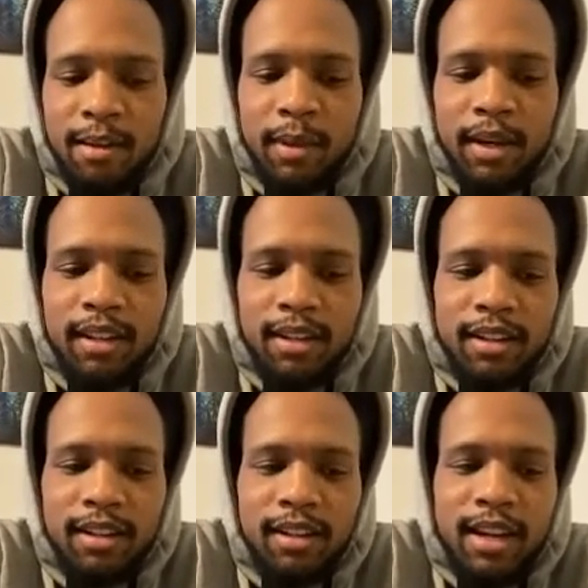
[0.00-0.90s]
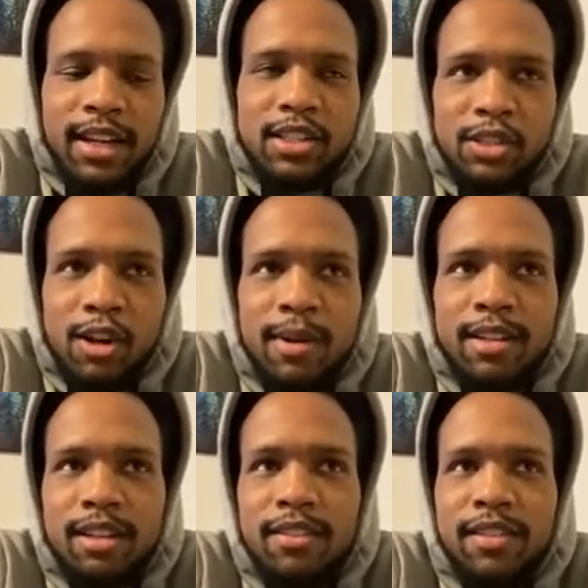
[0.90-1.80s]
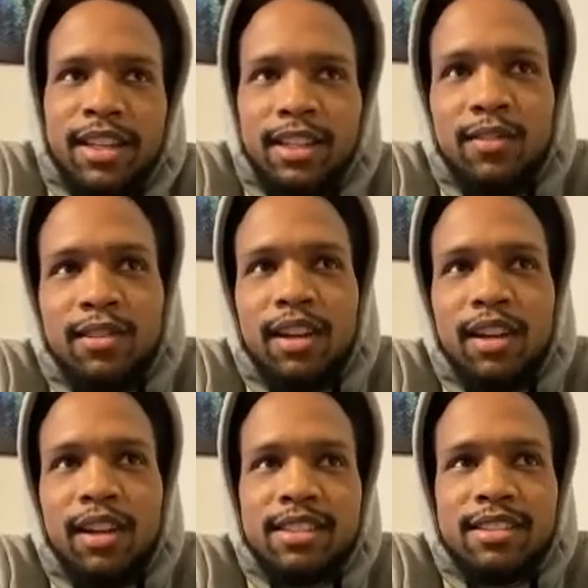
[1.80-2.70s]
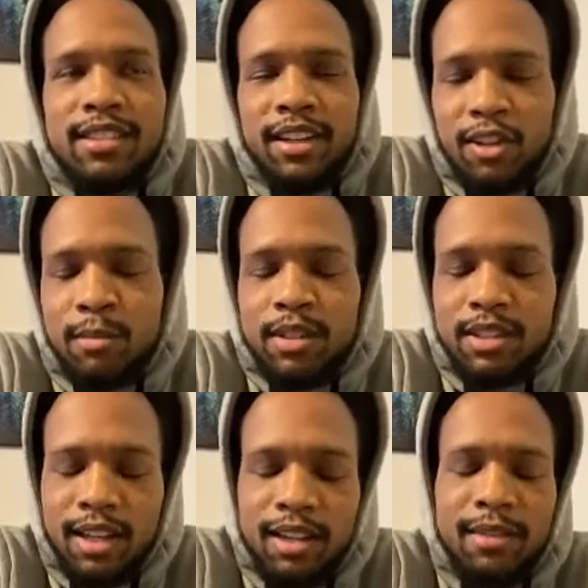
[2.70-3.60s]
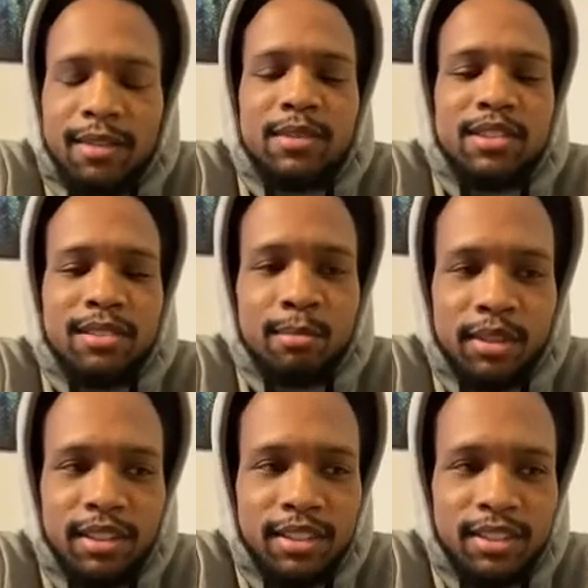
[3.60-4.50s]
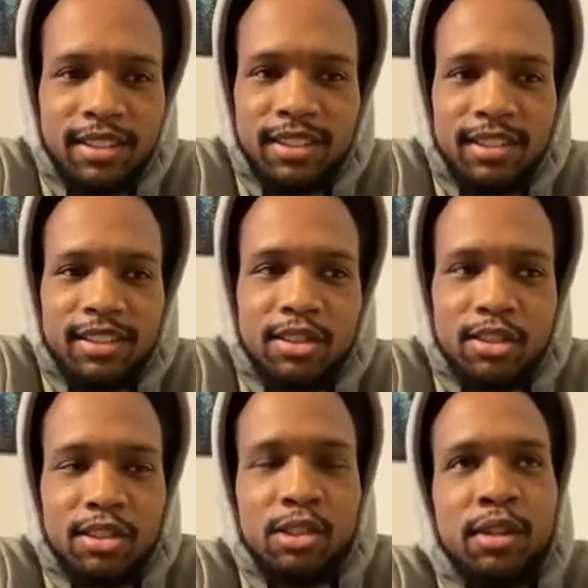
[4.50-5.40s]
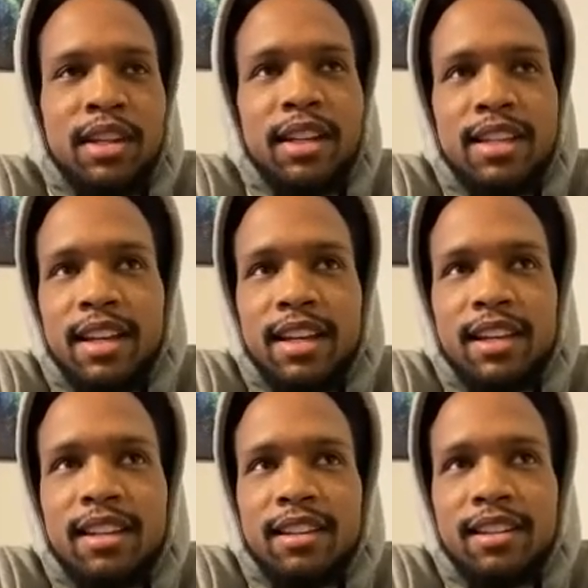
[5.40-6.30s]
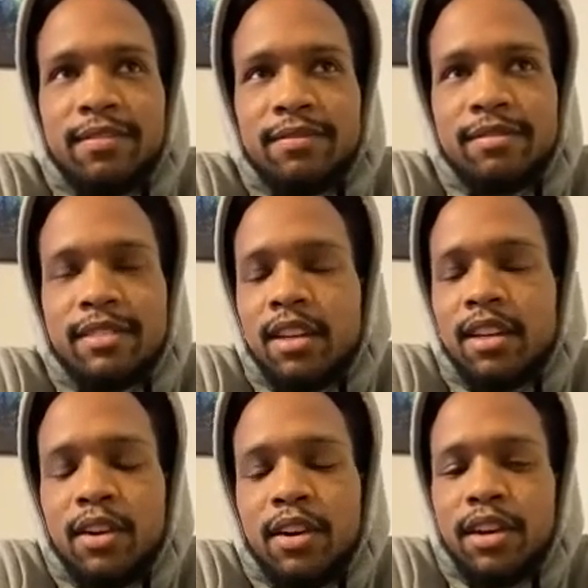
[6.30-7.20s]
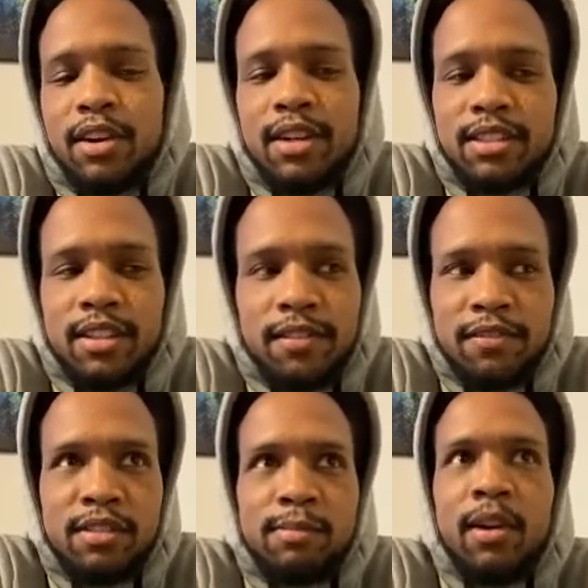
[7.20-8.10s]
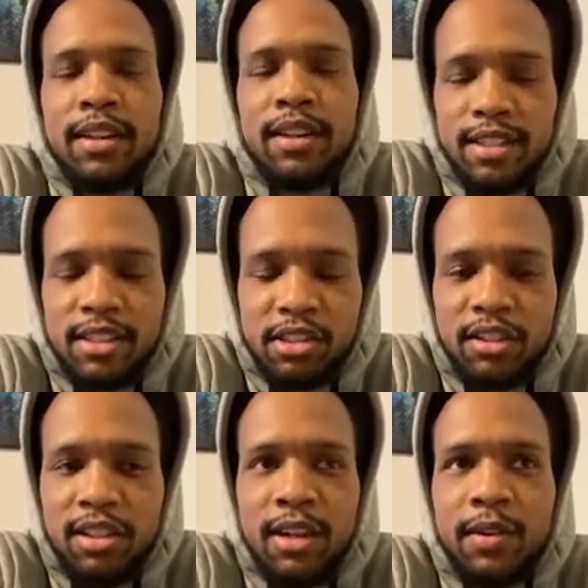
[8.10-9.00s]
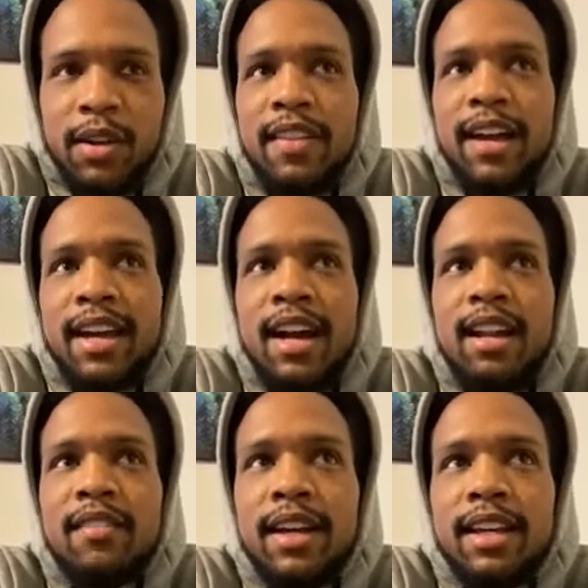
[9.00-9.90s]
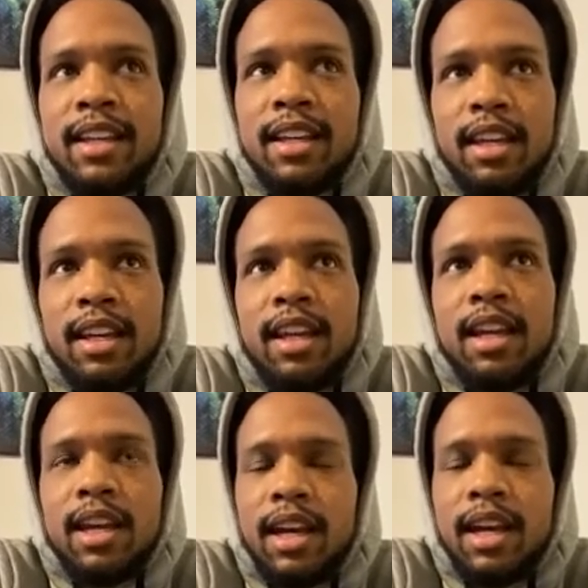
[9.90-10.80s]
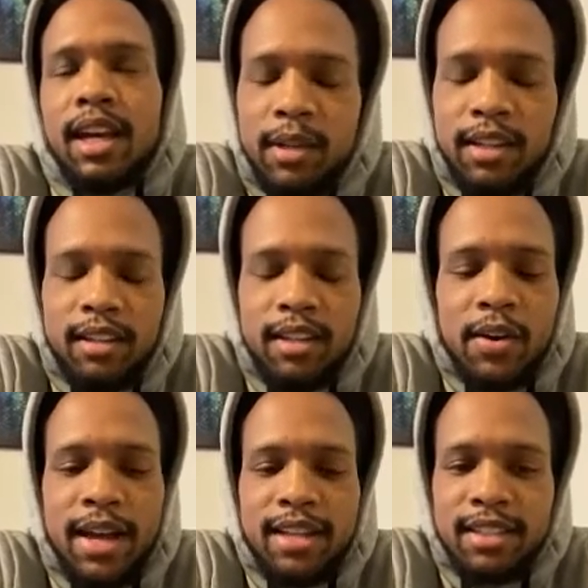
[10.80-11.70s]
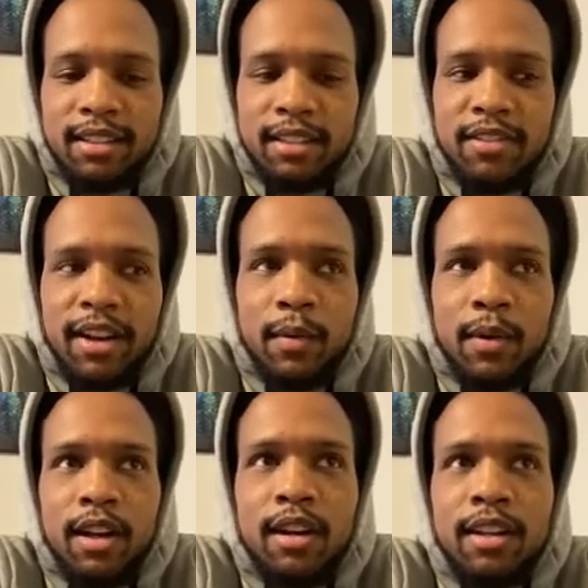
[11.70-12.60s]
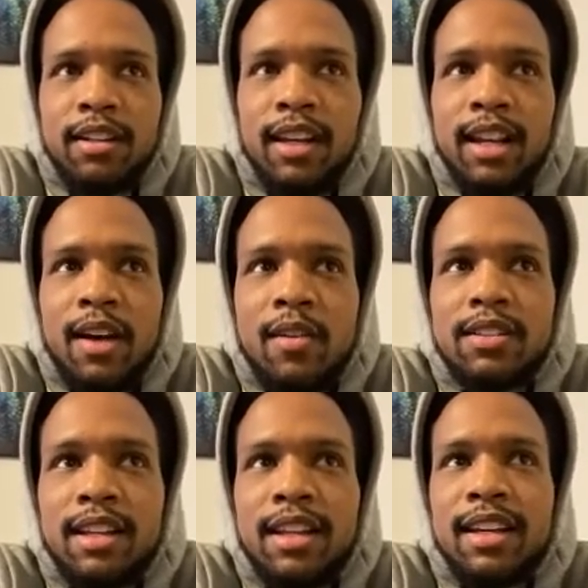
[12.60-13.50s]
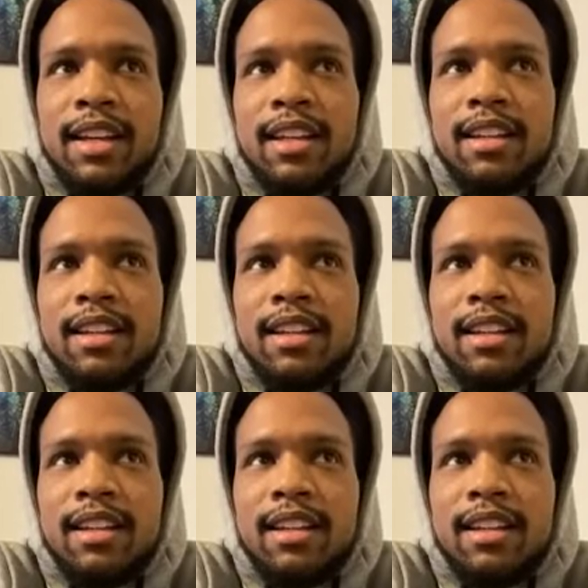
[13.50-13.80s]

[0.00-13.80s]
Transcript: but I just told myself like, you've done this like numerous times. Breathe. Just treat it as like a very aggressive sparring session, and that kind of like helped me, as like the fight went on. And I was like,